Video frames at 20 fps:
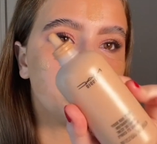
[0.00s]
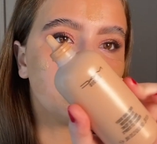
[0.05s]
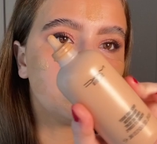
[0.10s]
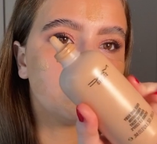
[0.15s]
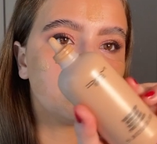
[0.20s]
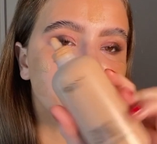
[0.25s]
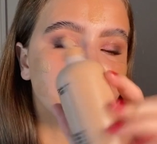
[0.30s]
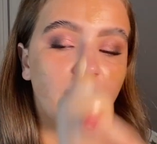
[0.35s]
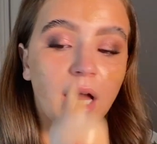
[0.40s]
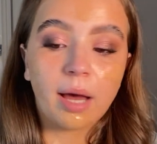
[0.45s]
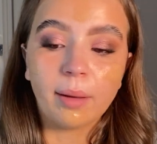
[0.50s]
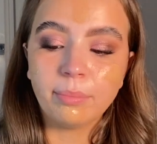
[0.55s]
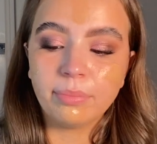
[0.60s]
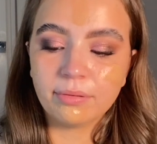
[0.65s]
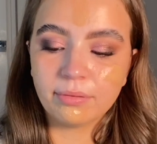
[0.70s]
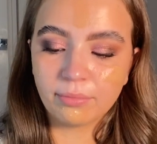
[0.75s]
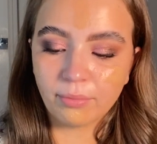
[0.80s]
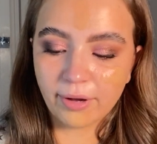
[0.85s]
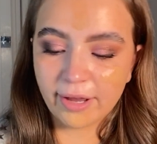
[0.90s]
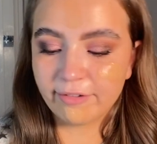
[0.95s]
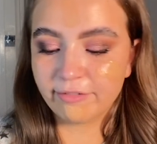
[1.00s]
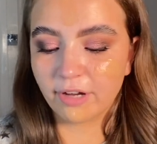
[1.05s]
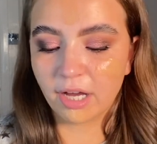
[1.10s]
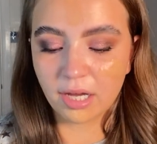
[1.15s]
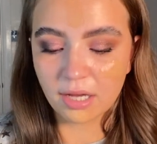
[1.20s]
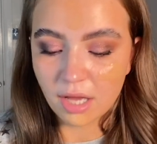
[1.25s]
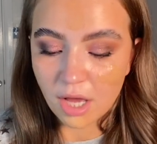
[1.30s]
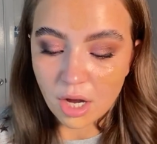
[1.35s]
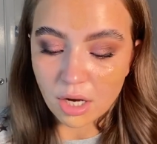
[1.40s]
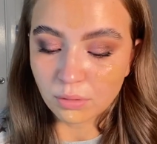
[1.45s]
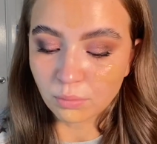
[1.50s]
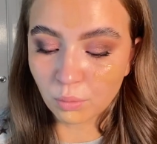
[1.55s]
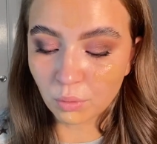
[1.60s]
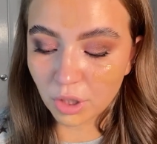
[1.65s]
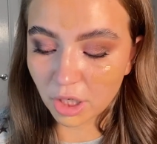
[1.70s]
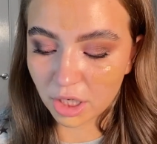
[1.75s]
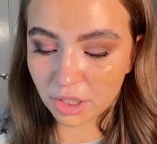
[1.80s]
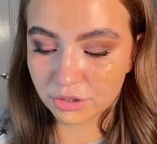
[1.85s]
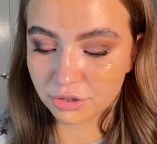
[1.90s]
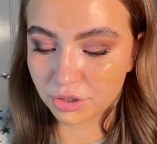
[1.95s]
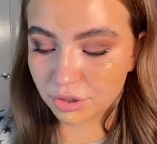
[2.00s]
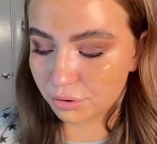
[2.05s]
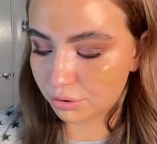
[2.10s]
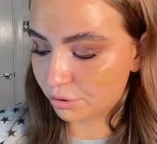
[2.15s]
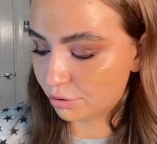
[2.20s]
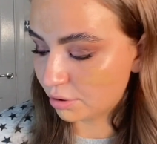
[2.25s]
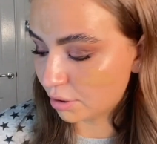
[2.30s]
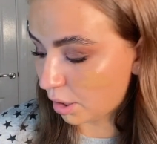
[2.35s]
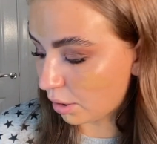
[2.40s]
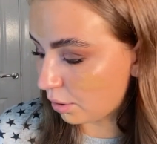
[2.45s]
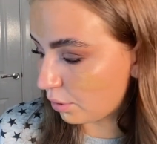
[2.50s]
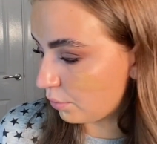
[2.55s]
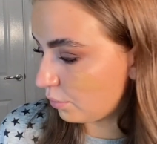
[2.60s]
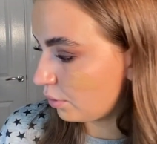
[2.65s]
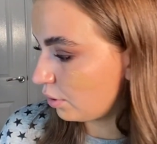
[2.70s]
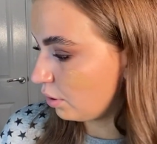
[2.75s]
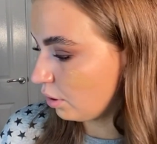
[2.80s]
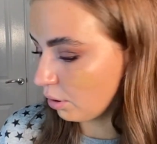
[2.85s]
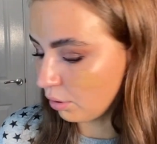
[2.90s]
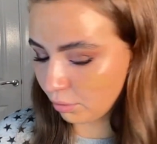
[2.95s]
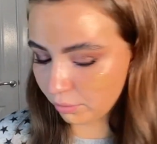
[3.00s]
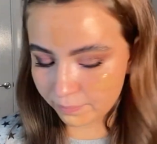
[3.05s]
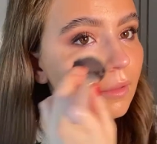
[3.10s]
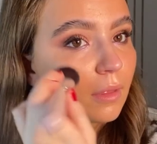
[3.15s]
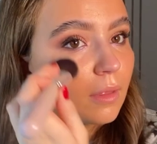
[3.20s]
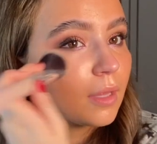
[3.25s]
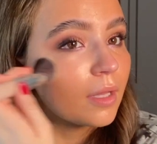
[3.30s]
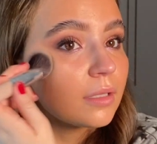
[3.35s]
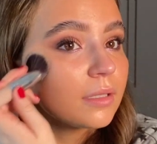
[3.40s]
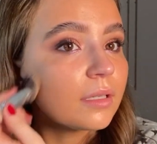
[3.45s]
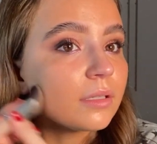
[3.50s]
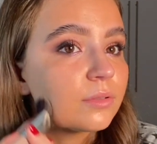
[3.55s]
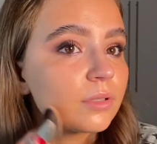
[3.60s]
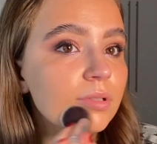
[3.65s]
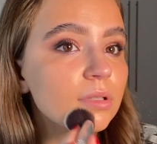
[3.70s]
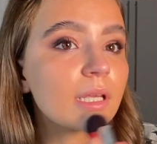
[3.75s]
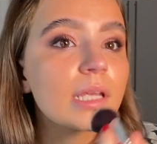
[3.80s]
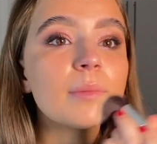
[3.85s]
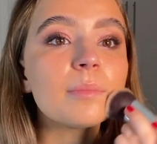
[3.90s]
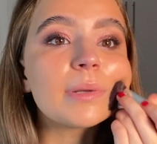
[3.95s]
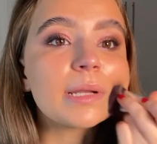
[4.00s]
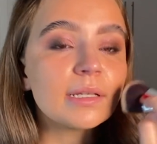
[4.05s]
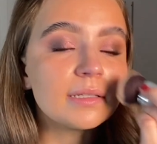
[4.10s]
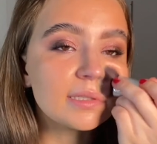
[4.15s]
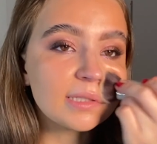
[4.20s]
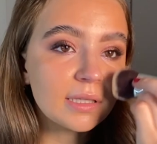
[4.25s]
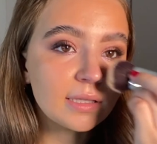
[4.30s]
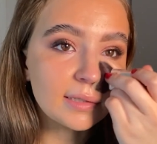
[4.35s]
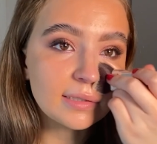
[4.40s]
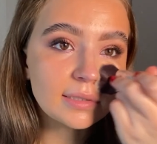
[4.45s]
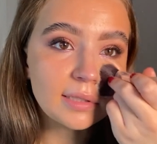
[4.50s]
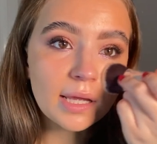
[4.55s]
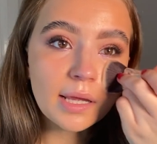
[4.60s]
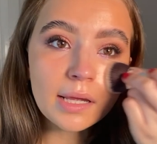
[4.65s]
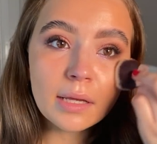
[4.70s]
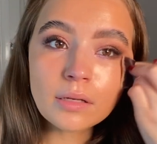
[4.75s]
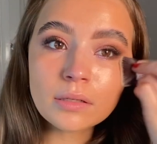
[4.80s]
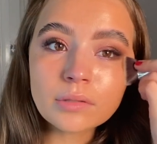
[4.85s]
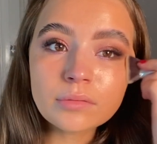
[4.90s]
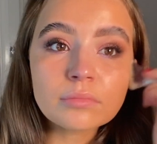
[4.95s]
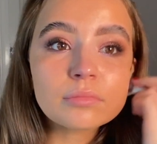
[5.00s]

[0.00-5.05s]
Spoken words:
tub, whatever, will last you so long. Then just keep blending this in.